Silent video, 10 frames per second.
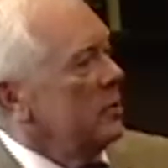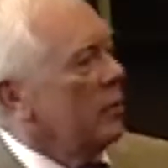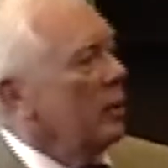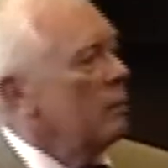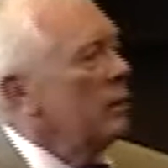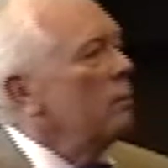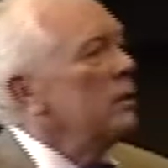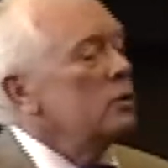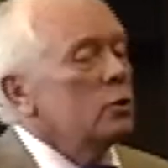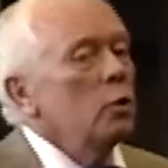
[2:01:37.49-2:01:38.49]
So, but
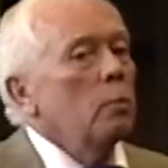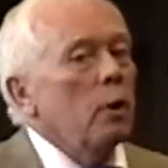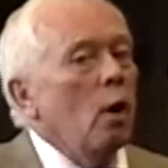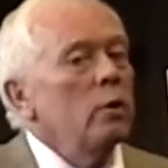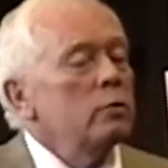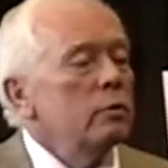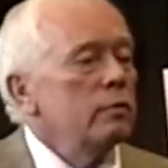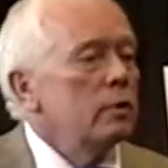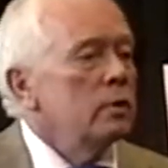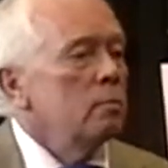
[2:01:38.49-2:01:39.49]
Mrs. Cooper always
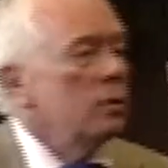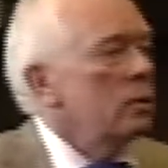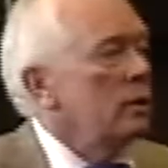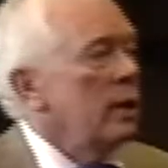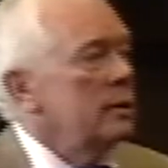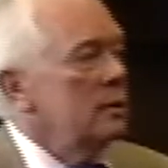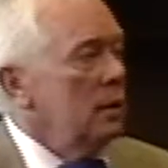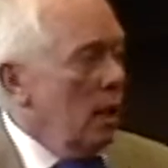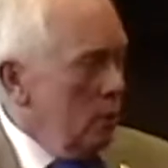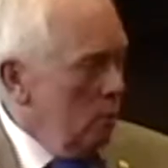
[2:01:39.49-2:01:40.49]
referred to Booker as
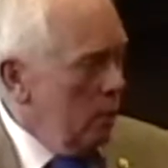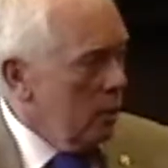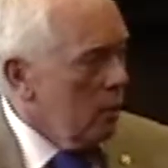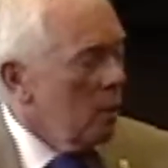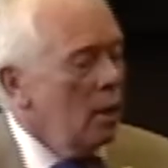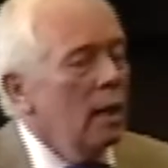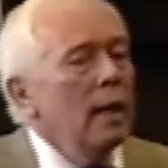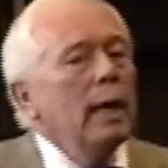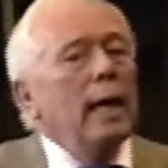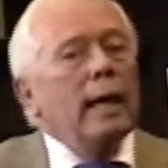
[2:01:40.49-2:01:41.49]
Uncle Booker
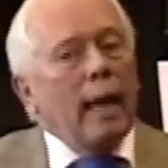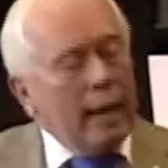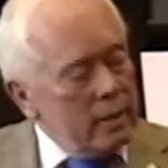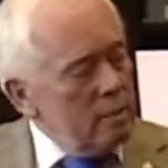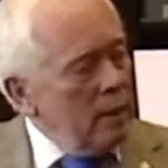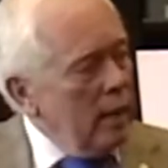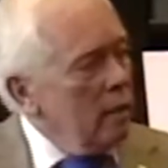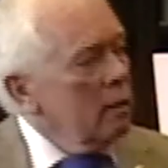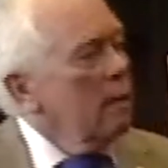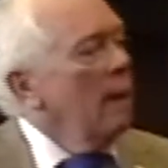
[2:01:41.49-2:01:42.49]
and Aunt Amanda,